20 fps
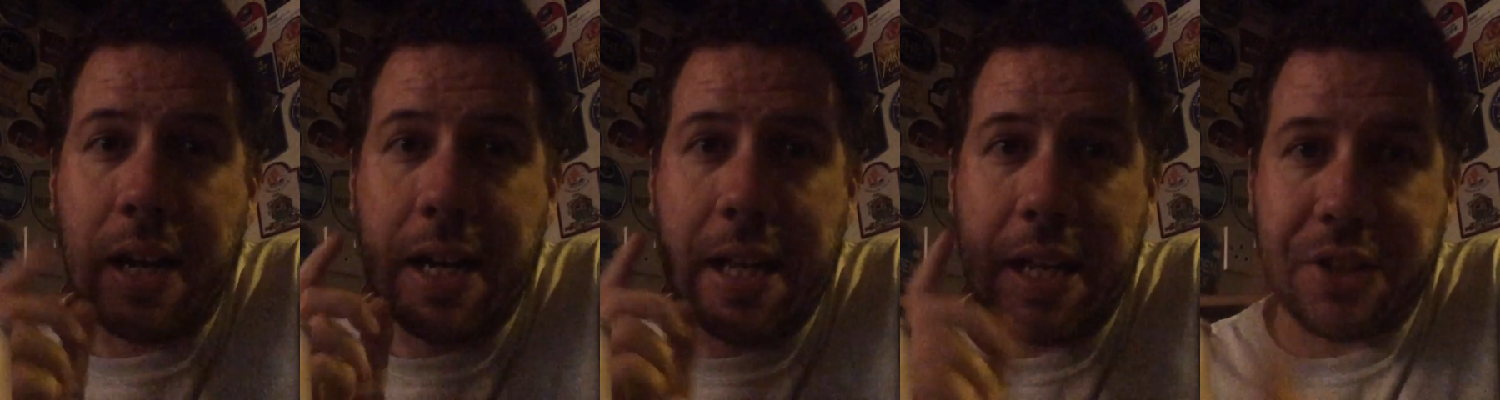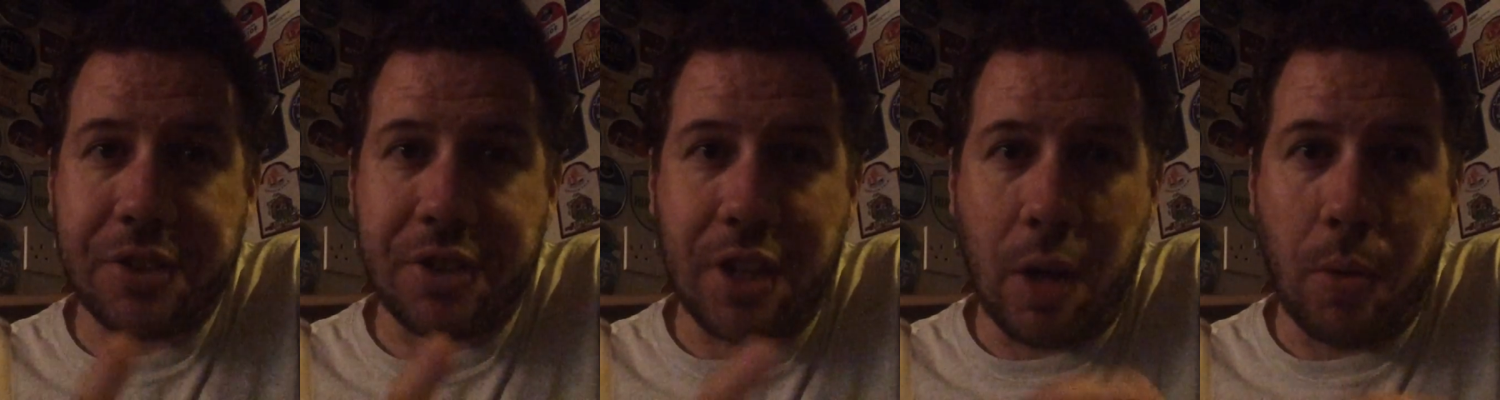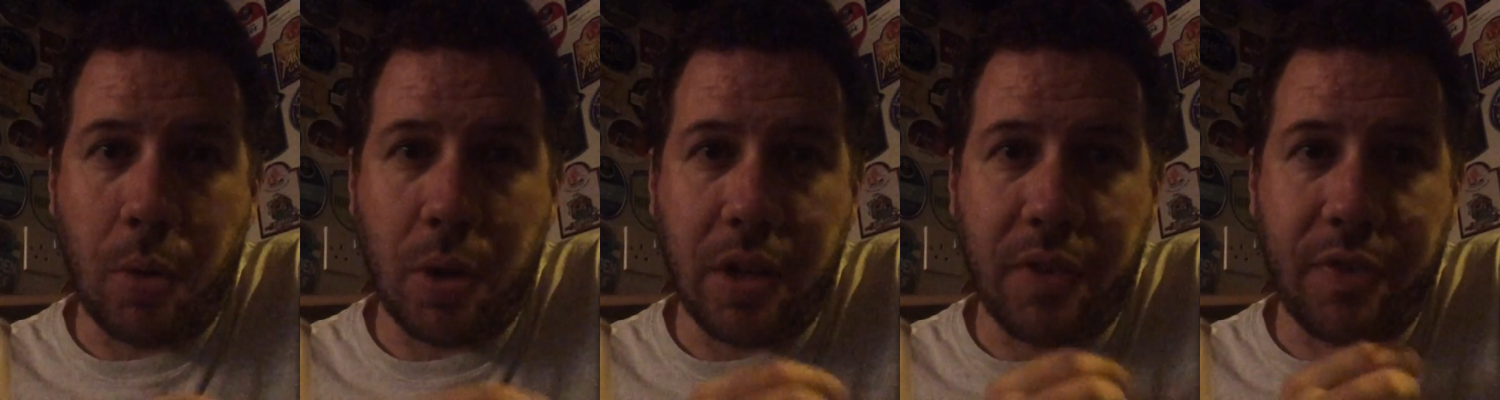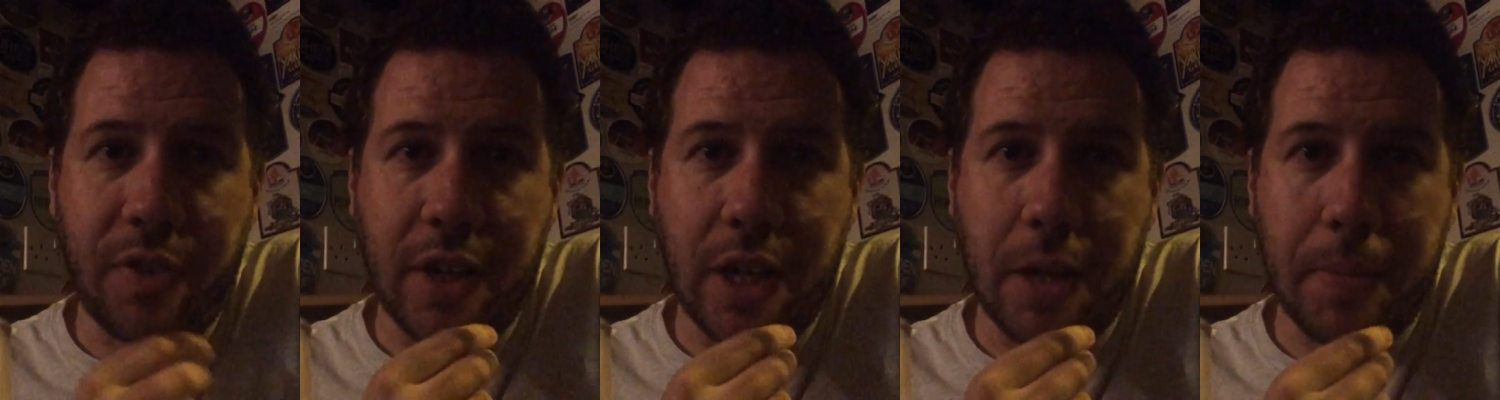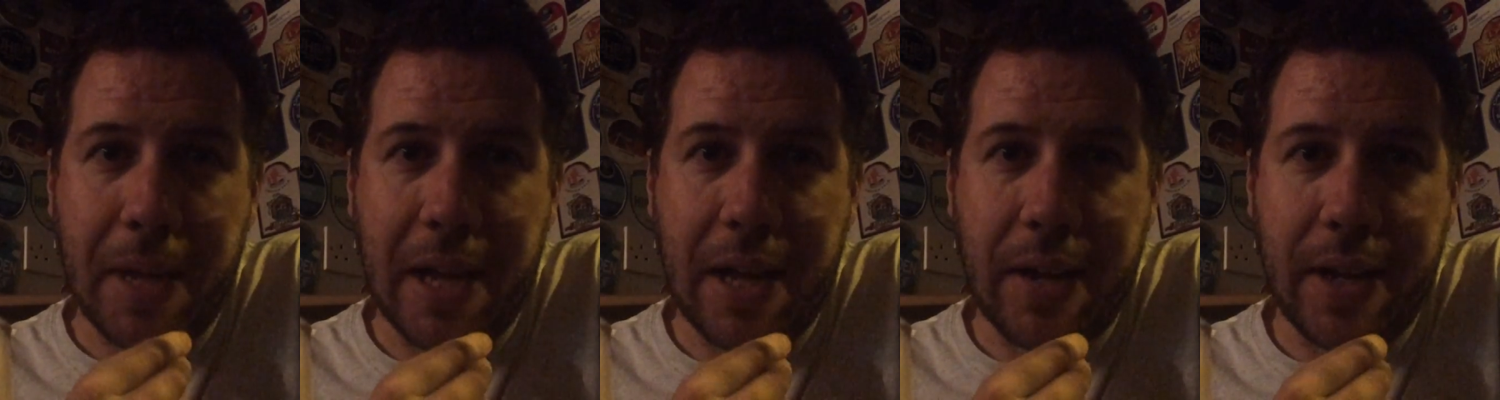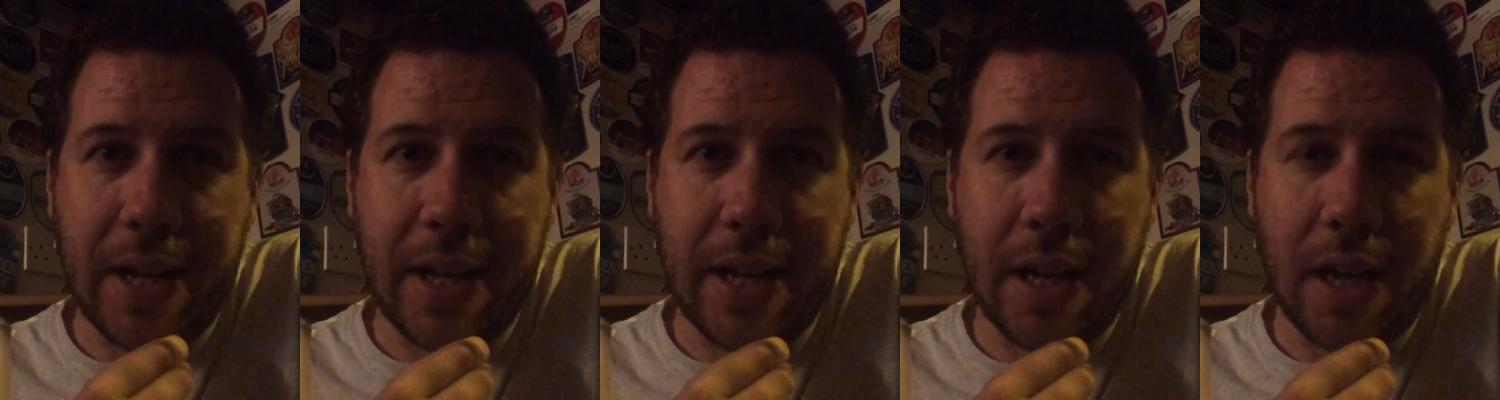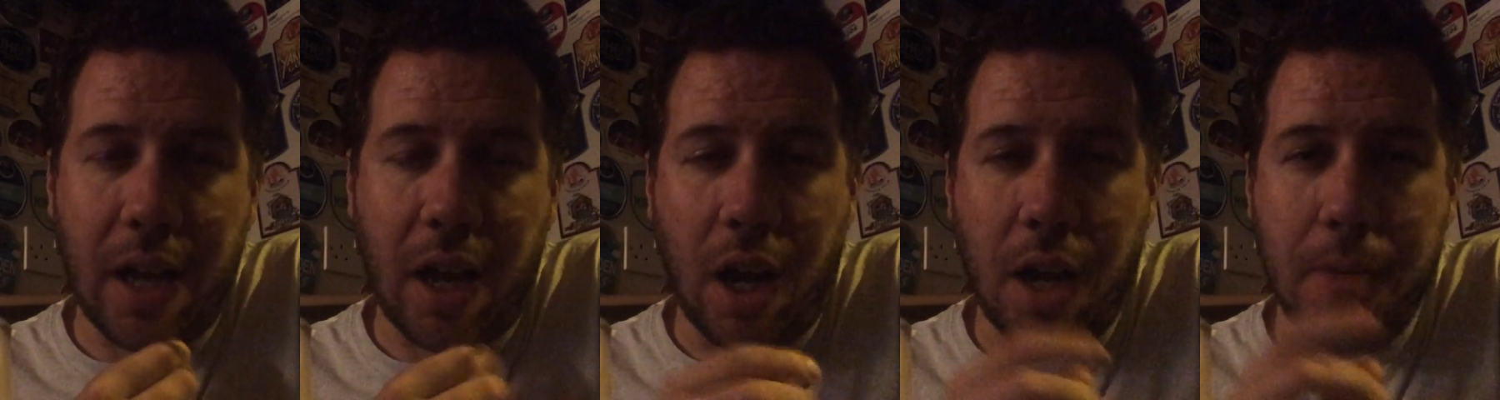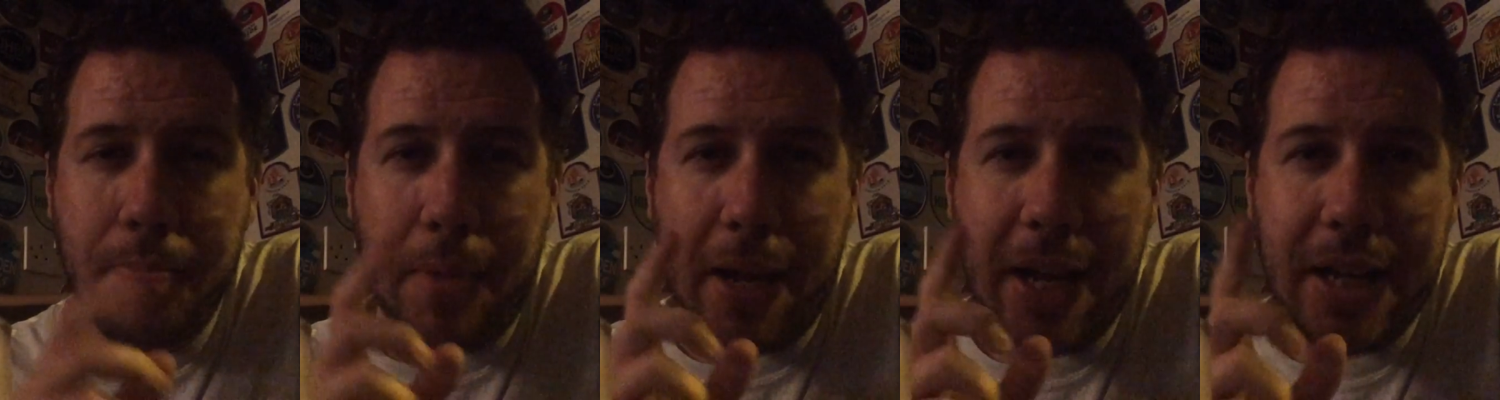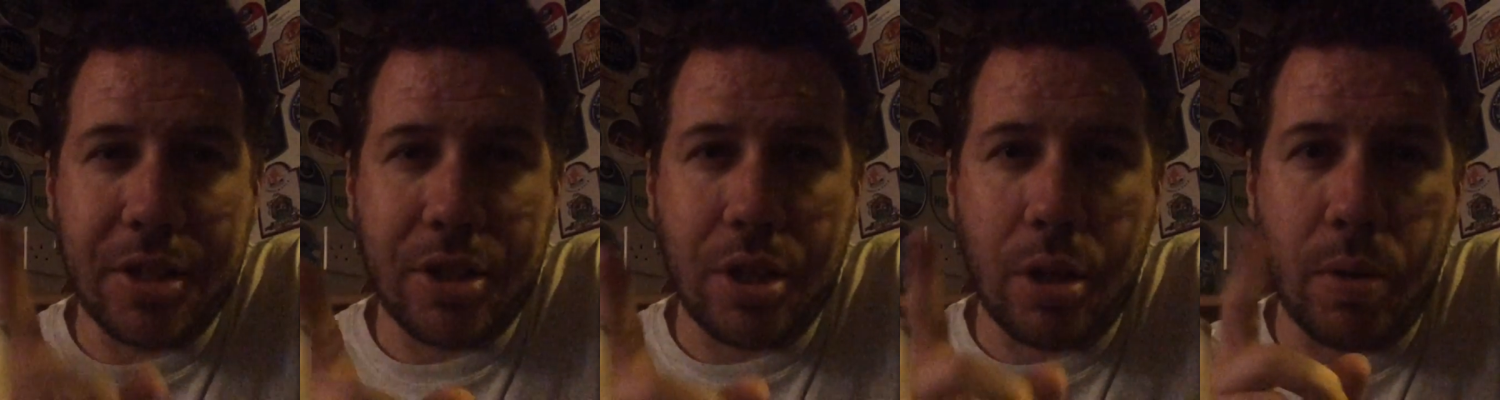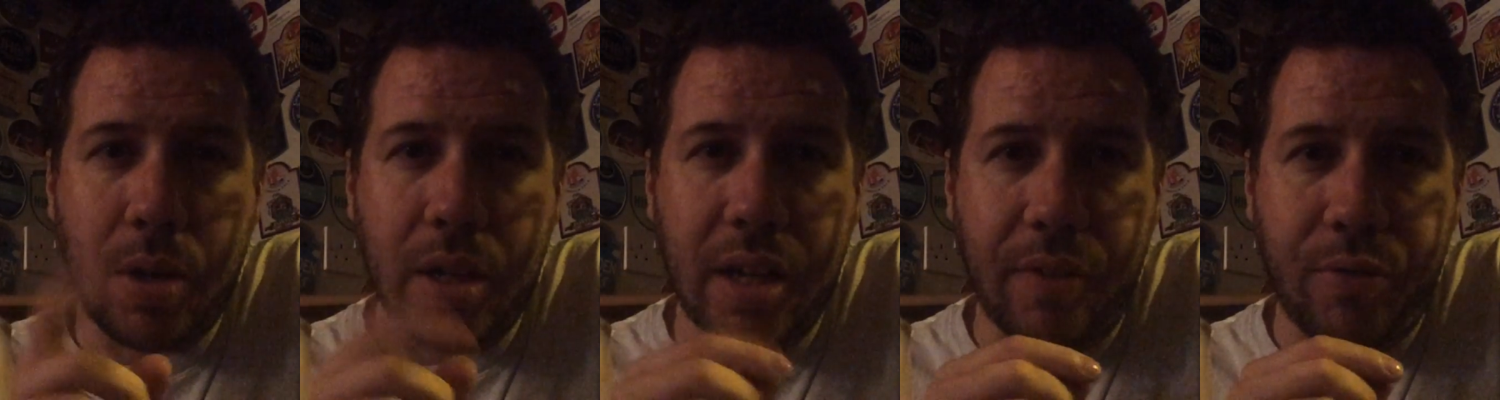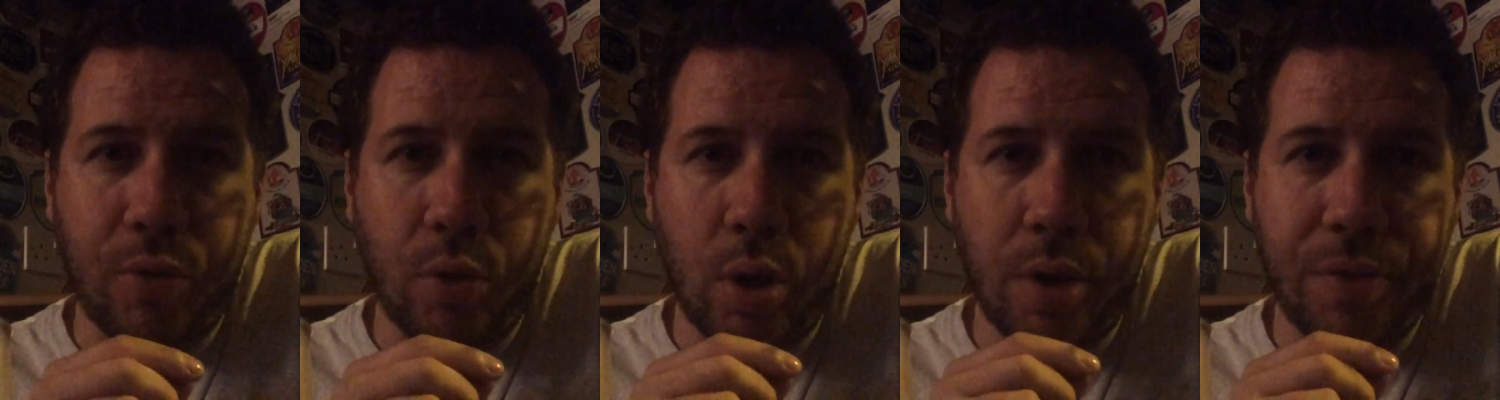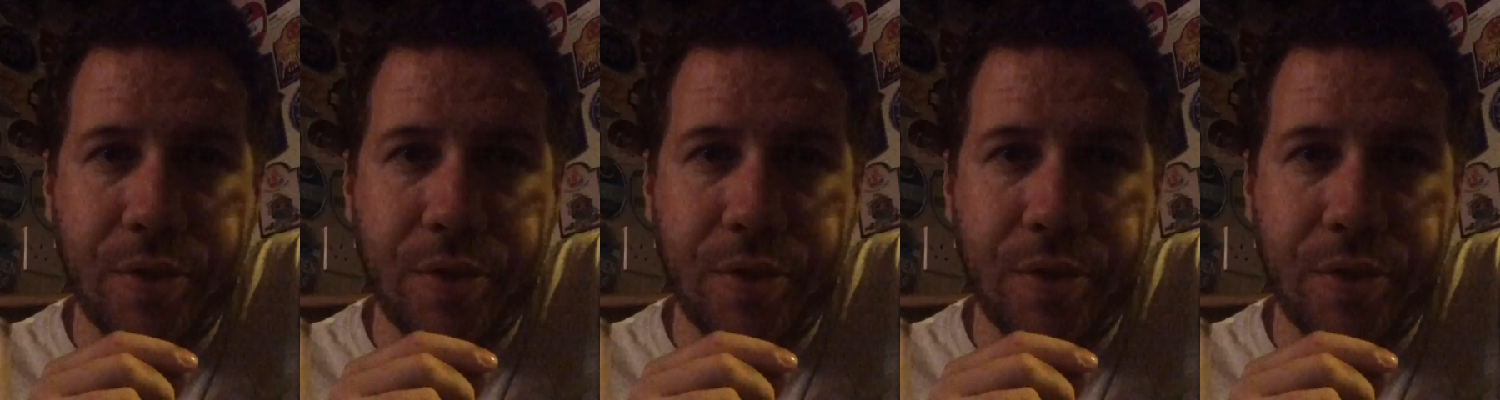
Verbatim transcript: Let us know what you think about it. I may do another